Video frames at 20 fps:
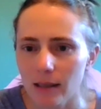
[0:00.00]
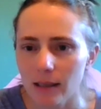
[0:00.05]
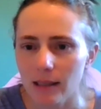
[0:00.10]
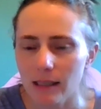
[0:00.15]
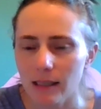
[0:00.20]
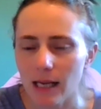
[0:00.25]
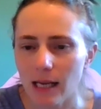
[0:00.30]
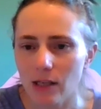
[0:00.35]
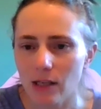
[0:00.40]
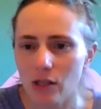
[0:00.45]

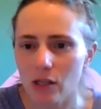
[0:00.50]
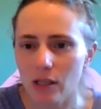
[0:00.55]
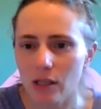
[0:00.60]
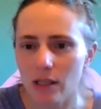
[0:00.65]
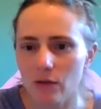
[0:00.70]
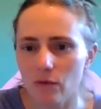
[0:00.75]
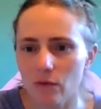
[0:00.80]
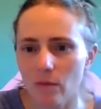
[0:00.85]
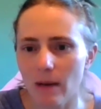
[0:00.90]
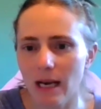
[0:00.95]

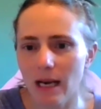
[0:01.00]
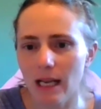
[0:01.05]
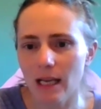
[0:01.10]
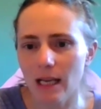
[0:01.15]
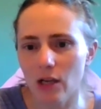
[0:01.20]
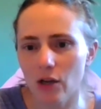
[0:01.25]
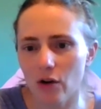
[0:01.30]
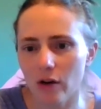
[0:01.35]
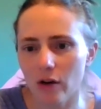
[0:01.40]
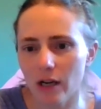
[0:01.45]
Intentions, remaining
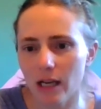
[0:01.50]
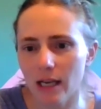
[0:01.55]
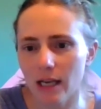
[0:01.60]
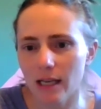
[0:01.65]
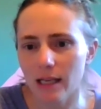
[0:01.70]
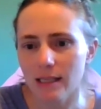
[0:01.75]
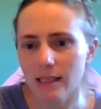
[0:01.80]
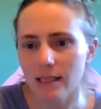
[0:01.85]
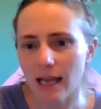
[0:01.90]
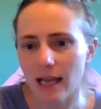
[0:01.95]

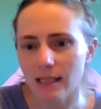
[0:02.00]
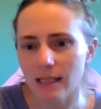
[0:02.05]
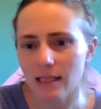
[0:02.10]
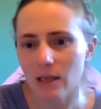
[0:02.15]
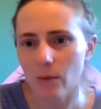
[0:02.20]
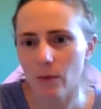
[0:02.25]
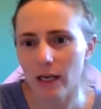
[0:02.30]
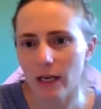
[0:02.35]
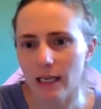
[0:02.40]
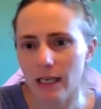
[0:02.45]
curious,
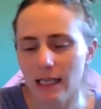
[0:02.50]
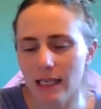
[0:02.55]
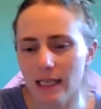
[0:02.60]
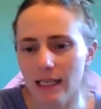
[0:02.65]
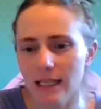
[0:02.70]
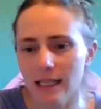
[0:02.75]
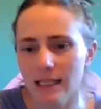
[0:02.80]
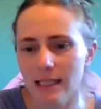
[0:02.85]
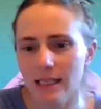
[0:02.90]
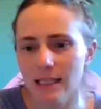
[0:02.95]
asking what I need
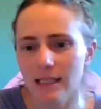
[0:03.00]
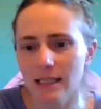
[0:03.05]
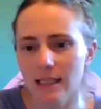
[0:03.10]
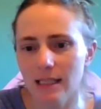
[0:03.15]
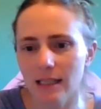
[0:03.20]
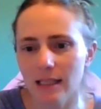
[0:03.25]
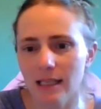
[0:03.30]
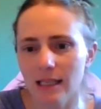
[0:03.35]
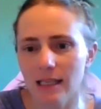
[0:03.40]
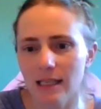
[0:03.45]

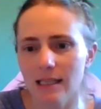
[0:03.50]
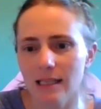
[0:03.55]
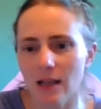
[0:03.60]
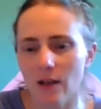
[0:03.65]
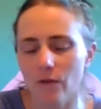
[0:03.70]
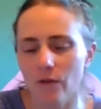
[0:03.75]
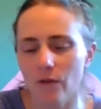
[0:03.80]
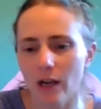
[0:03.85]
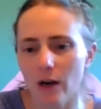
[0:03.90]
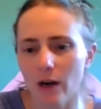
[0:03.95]
consistently,
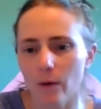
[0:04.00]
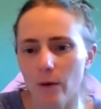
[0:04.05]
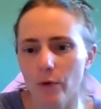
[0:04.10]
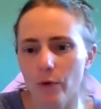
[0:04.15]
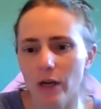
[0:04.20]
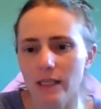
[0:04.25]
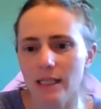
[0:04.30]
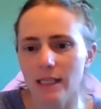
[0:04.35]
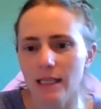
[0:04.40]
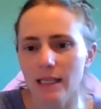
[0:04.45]
self-care,
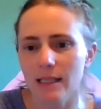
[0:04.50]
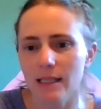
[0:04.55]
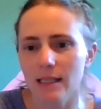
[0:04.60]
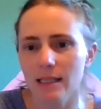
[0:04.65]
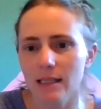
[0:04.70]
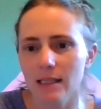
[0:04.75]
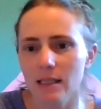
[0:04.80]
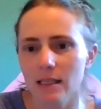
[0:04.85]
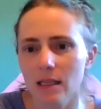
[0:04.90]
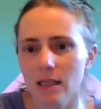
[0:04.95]

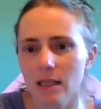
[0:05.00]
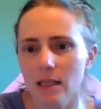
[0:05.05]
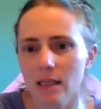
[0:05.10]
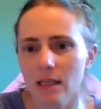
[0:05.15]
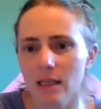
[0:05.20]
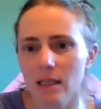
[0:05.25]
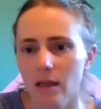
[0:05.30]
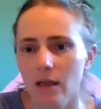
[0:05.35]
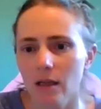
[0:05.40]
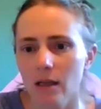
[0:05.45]
presence,
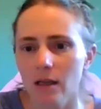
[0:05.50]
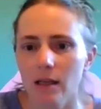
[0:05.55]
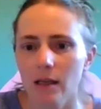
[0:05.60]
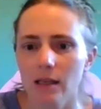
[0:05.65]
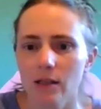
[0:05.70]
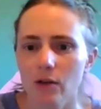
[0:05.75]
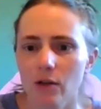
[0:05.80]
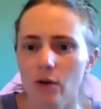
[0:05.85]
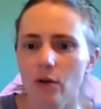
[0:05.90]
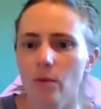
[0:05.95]

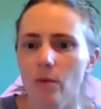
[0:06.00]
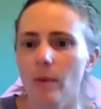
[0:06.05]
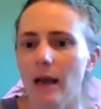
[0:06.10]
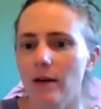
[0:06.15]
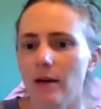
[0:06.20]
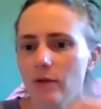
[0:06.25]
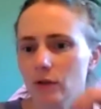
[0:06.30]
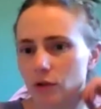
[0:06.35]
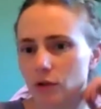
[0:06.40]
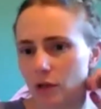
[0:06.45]
internal
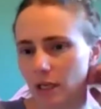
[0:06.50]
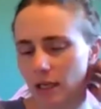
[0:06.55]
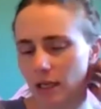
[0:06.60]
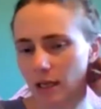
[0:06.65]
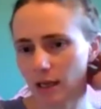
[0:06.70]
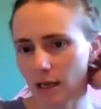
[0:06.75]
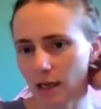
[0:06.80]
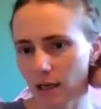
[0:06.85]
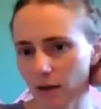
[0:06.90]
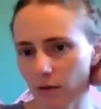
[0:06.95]

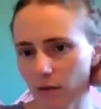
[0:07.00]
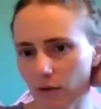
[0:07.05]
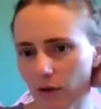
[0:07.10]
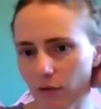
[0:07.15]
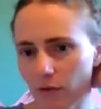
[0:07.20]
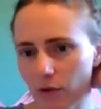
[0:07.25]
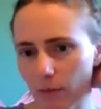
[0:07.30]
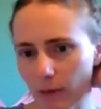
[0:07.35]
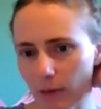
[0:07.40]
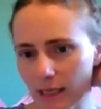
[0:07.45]
boundary of
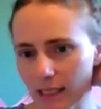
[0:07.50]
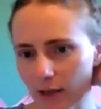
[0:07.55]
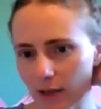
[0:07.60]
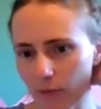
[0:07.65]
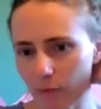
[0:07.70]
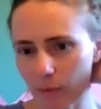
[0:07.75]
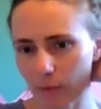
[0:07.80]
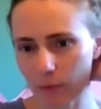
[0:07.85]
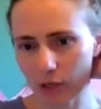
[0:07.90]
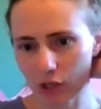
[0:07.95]
giving
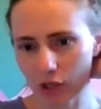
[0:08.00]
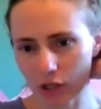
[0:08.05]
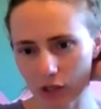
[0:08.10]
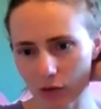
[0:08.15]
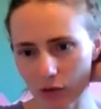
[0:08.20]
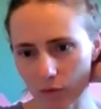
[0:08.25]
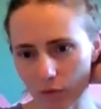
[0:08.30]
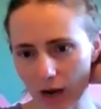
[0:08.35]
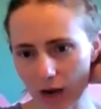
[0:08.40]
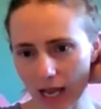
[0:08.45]
myself permission
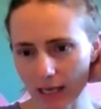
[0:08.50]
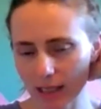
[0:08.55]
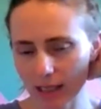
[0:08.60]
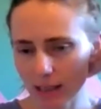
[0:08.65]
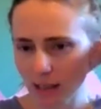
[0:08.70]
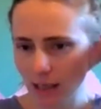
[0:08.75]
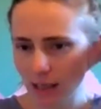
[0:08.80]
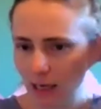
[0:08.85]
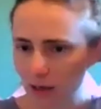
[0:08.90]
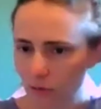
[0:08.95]
to
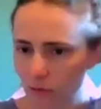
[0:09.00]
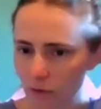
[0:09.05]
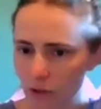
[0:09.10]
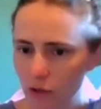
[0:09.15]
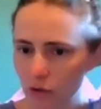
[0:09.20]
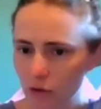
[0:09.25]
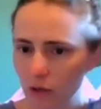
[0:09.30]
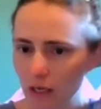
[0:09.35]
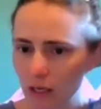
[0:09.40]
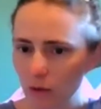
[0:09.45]
rest and
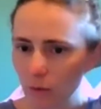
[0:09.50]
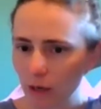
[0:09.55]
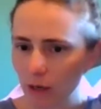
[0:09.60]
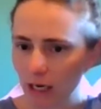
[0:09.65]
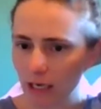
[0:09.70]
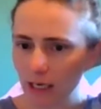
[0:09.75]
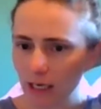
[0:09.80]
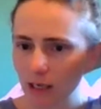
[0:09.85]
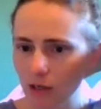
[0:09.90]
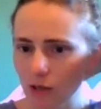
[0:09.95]
retreat when
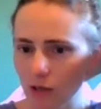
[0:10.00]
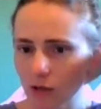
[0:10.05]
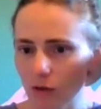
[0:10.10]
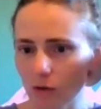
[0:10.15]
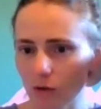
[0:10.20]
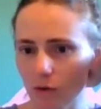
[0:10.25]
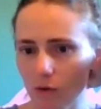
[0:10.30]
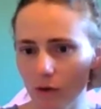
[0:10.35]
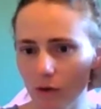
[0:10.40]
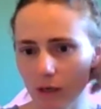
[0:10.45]
I need
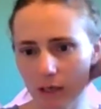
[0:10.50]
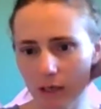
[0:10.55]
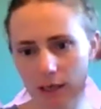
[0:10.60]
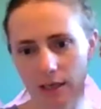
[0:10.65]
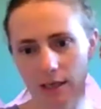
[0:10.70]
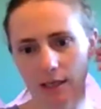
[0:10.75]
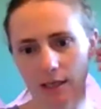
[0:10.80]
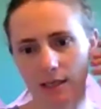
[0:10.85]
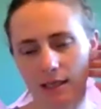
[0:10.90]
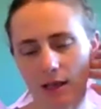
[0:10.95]
to,
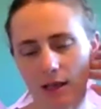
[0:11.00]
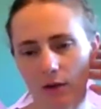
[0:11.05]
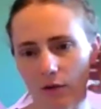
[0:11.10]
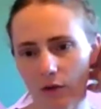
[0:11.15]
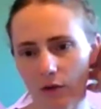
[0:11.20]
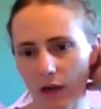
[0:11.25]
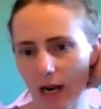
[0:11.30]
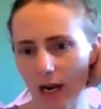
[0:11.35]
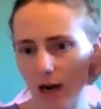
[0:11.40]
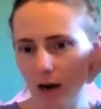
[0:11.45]

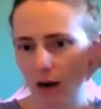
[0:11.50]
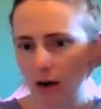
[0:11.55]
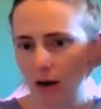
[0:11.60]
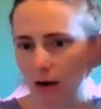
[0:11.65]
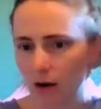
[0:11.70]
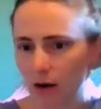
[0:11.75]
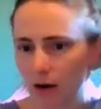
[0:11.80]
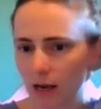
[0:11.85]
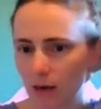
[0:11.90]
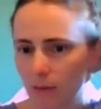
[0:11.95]

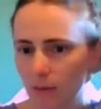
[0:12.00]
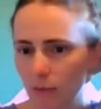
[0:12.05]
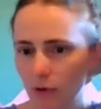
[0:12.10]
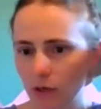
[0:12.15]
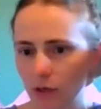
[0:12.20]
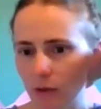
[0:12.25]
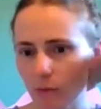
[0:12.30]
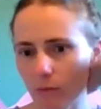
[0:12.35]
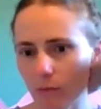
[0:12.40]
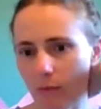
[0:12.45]
self-care and
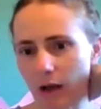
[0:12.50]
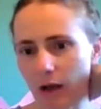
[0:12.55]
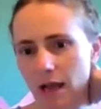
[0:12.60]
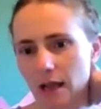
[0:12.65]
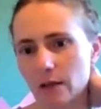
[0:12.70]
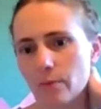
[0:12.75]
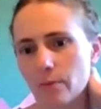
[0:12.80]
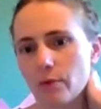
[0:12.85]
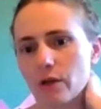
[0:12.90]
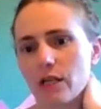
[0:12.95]

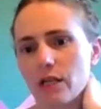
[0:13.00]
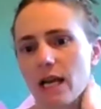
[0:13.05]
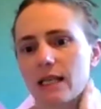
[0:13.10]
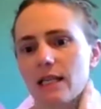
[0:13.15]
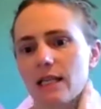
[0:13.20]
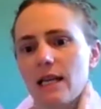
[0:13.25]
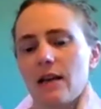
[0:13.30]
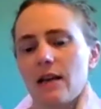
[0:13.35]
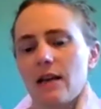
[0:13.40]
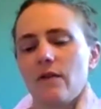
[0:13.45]
by
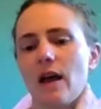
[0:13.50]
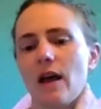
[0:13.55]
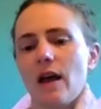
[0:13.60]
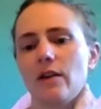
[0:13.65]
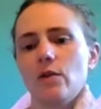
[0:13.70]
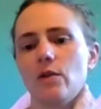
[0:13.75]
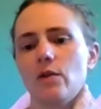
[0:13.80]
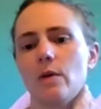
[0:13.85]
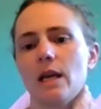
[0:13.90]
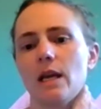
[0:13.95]
protecting and
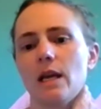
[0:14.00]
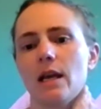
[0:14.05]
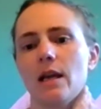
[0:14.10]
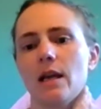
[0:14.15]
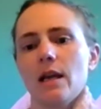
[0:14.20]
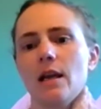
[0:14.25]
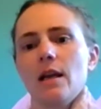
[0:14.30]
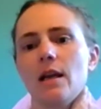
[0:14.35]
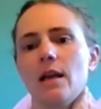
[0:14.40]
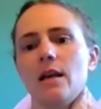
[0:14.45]
valuing,